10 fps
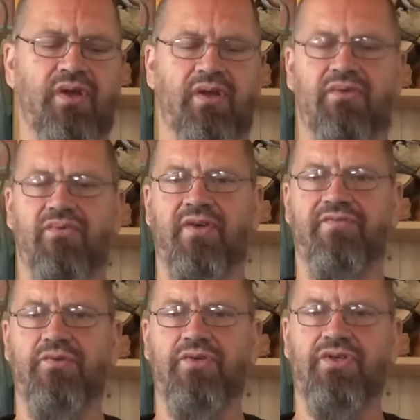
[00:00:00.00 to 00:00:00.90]
and
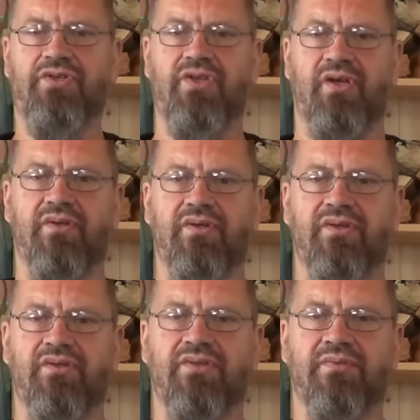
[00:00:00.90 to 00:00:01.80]
refugee
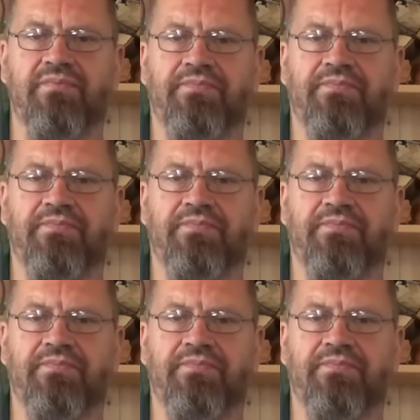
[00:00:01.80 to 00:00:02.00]
centers.